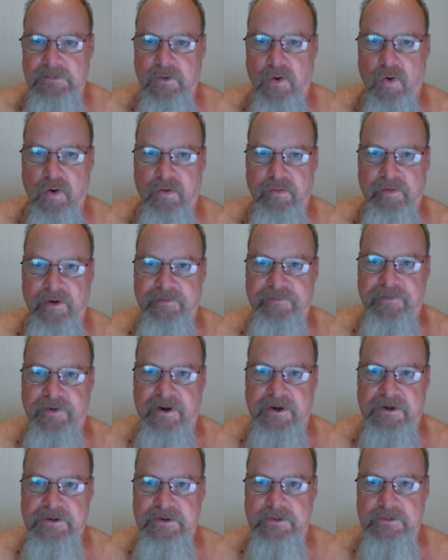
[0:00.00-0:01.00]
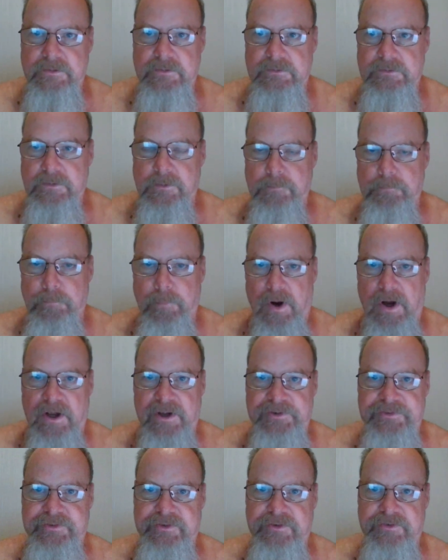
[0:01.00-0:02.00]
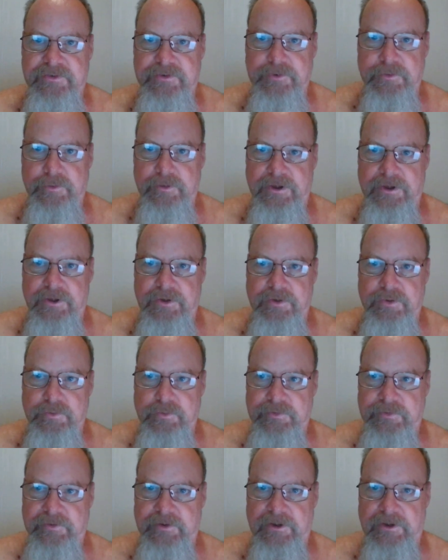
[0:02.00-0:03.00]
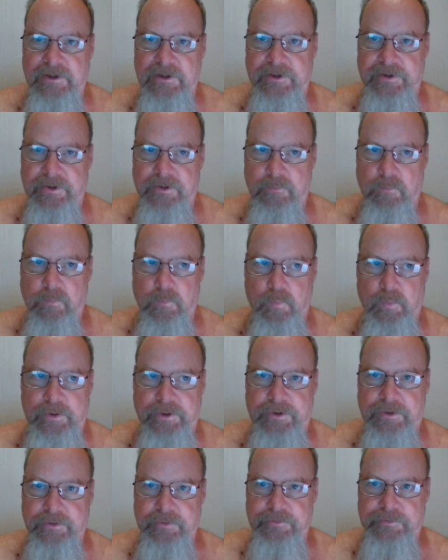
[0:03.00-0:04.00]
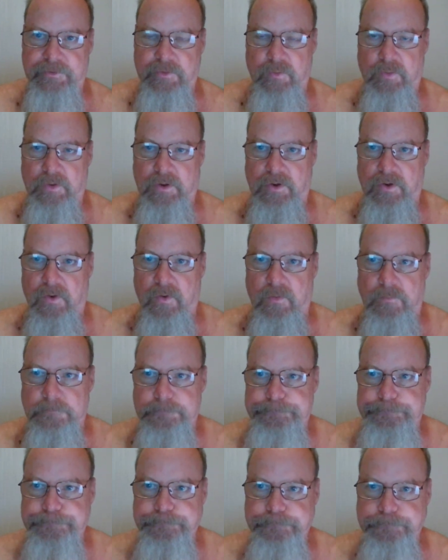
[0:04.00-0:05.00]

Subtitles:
horrific mosque shooting in New Zealand a week or so ago,